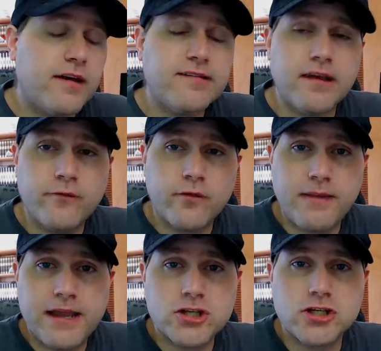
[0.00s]
us
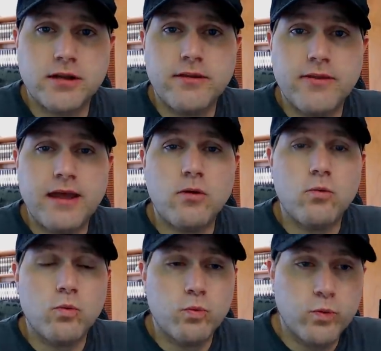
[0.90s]
information that
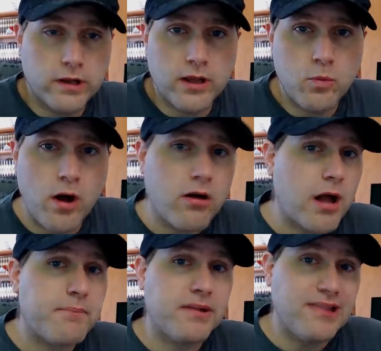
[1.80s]
really woke
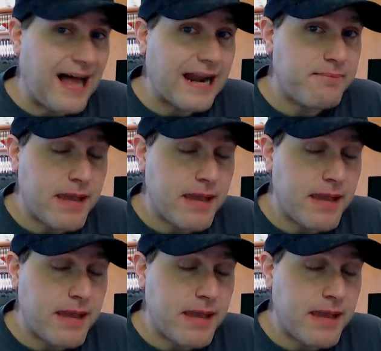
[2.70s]
up a lot of